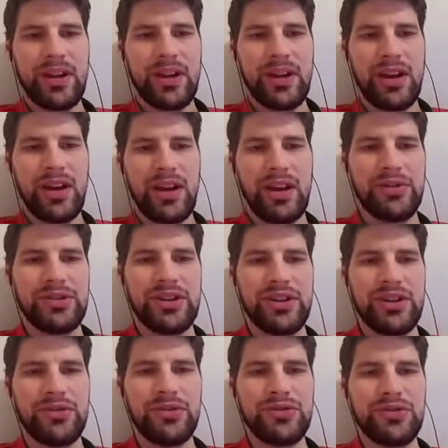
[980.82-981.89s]
And now his
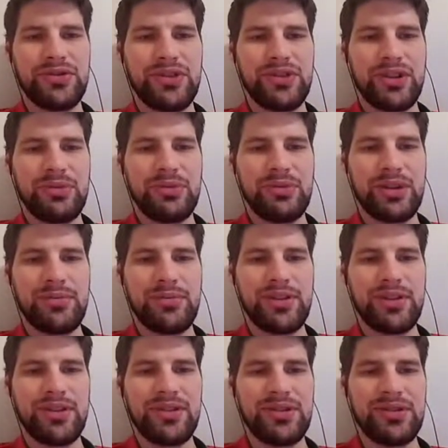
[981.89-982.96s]
heroes are
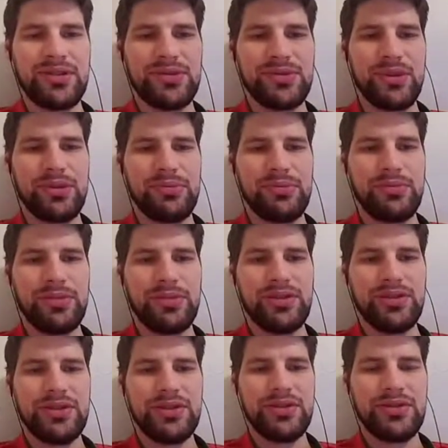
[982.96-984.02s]
becoming his wall breakers.